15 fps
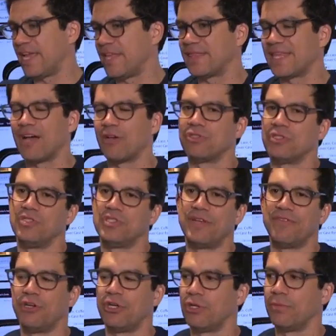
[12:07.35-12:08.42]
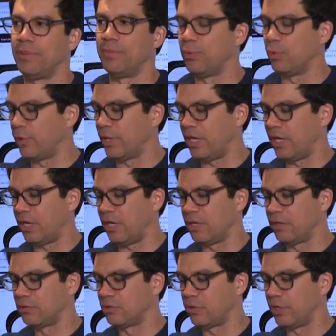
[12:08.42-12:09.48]
8,700 people went in
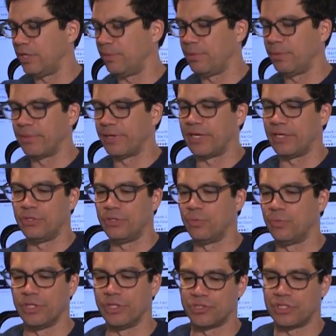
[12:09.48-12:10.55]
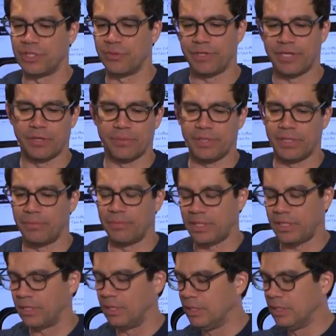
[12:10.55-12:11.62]
training people how to do real estate with
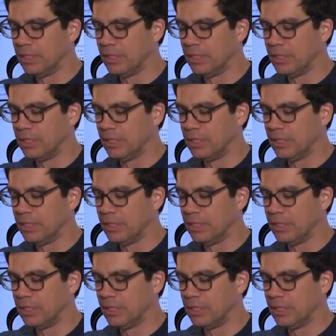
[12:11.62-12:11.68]
Airbnb.